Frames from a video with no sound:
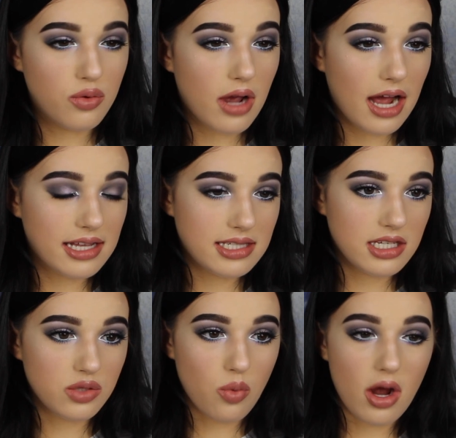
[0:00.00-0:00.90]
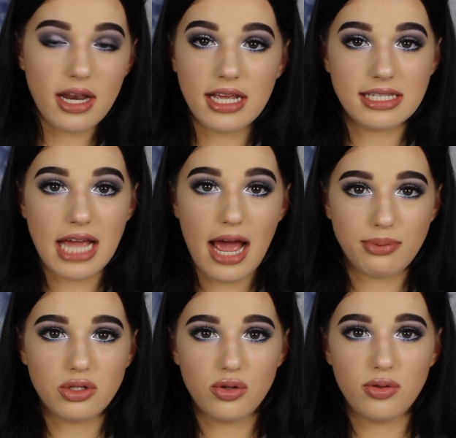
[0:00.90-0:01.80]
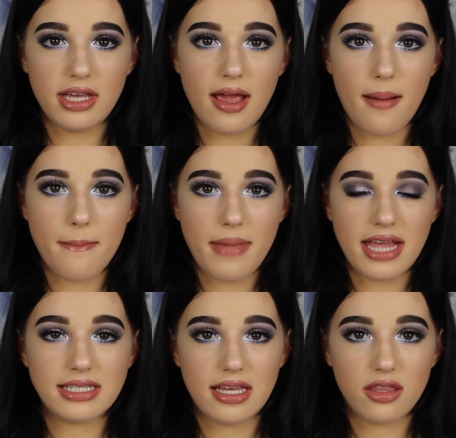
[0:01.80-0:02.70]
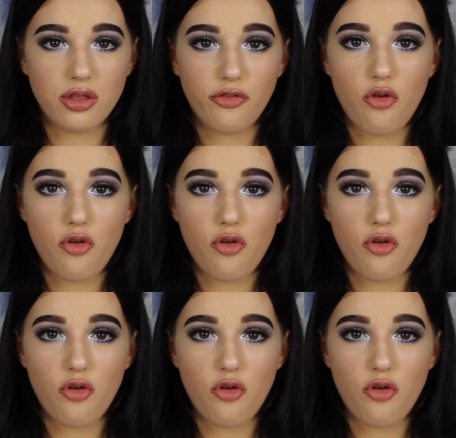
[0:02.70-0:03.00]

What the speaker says: you guys, this one is absolutely amazing. The